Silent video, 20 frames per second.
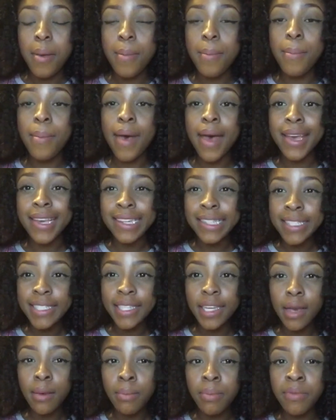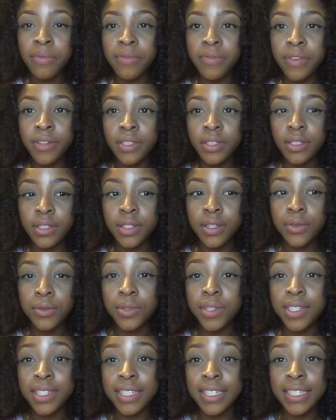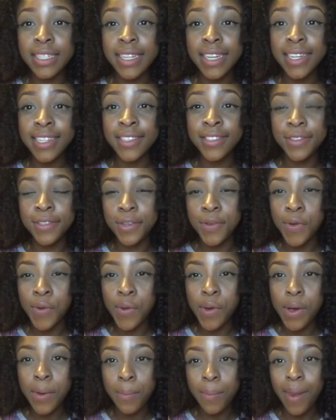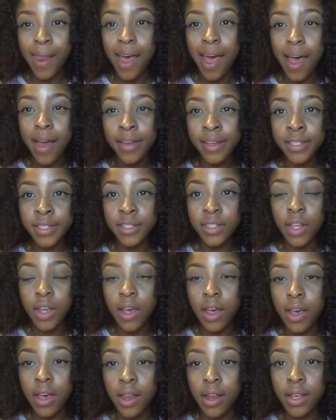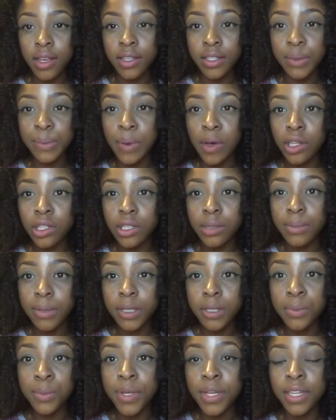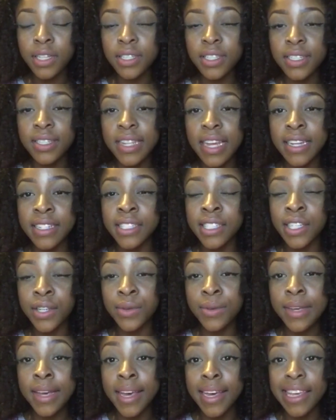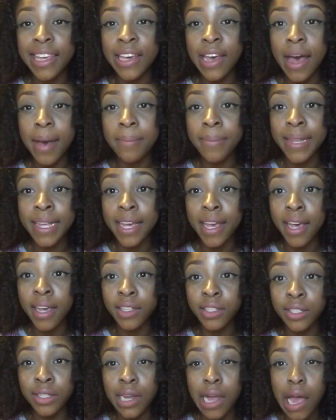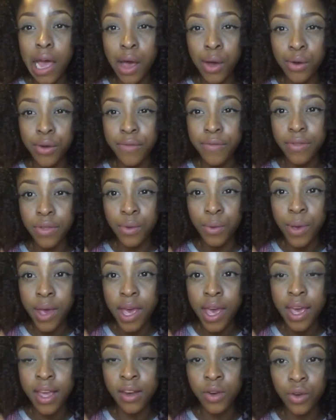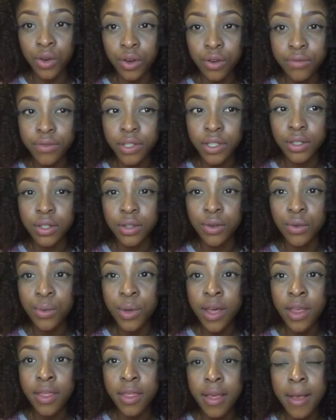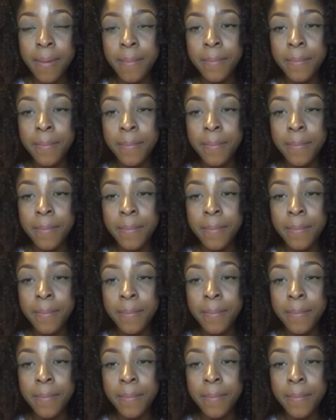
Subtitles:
My tip for students is to apply as early as possible, because then you get your application out of the way and over and done with,